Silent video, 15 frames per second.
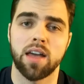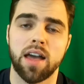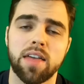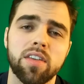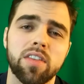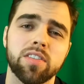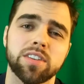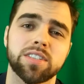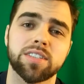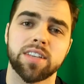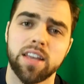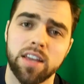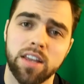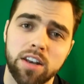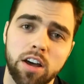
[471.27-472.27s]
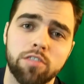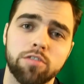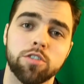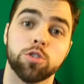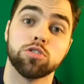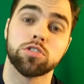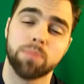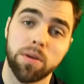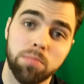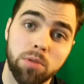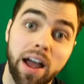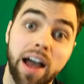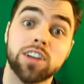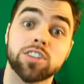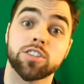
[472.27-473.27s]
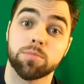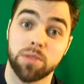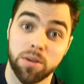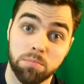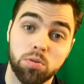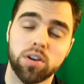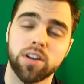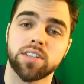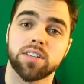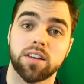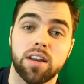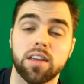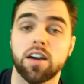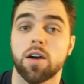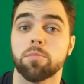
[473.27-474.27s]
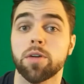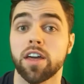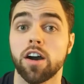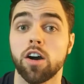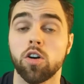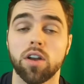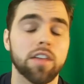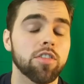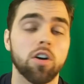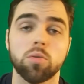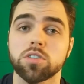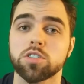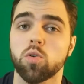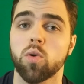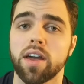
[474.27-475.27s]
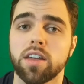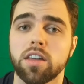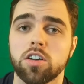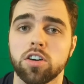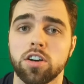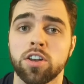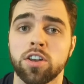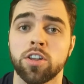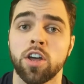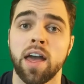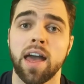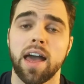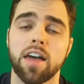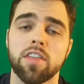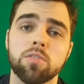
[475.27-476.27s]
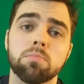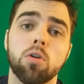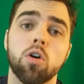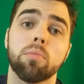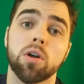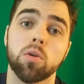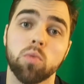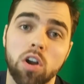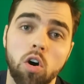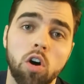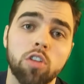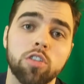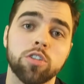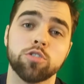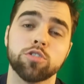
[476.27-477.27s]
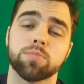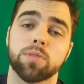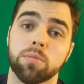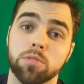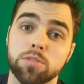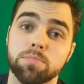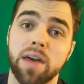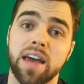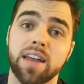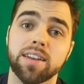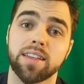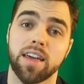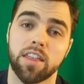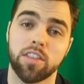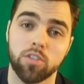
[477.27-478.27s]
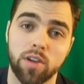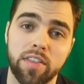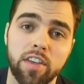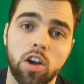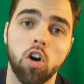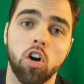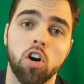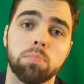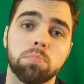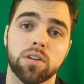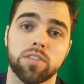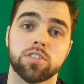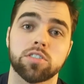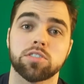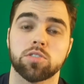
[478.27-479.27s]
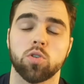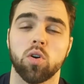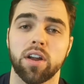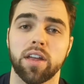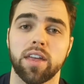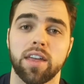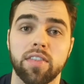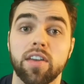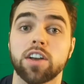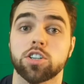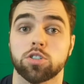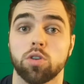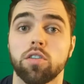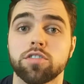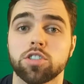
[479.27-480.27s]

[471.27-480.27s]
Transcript: And then the scene of the newspaper actually being printed and coming out, I thought was quite good and the moment when all the newspapers band together and they all print the story in that show of